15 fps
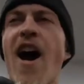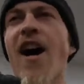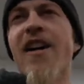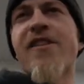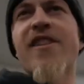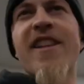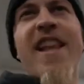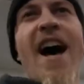
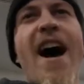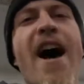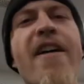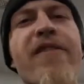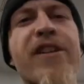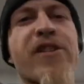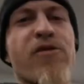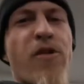It's
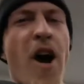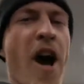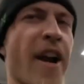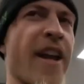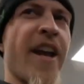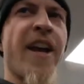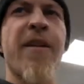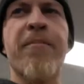alive, it's
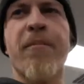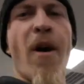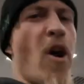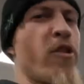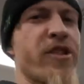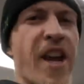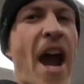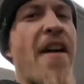running,
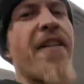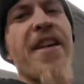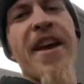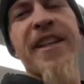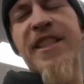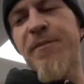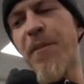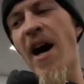most
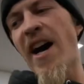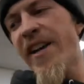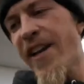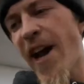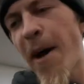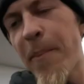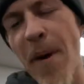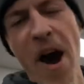everything's buttoned
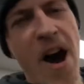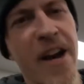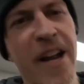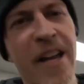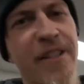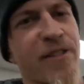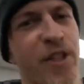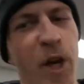up on
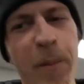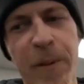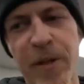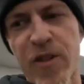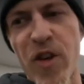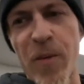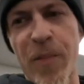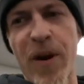it, super
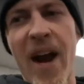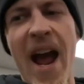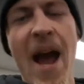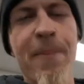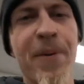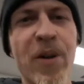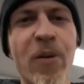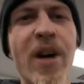
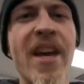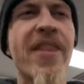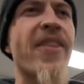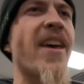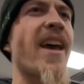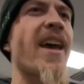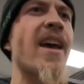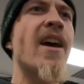happy with
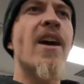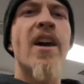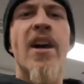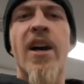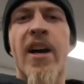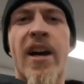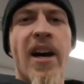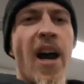it.
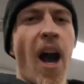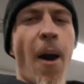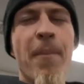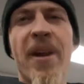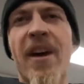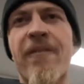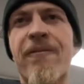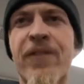I'm
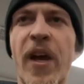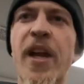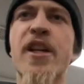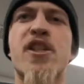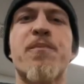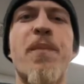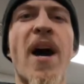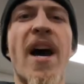gonna
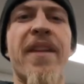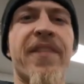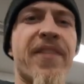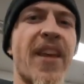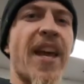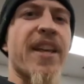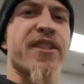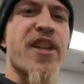finish button
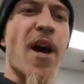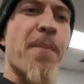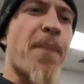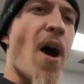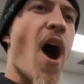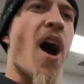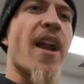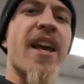things up
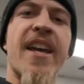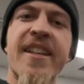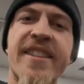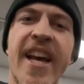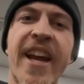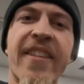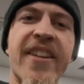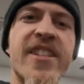on it,
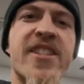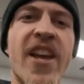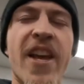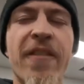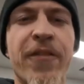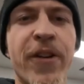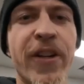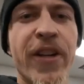take this
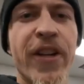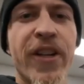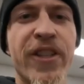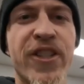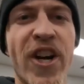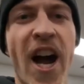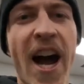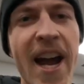thing for a little
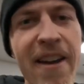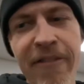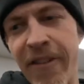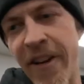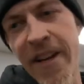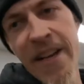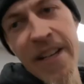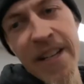drive,
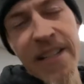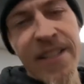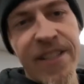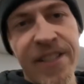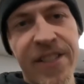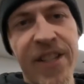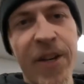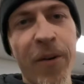
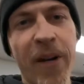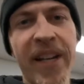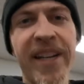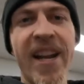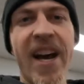see what it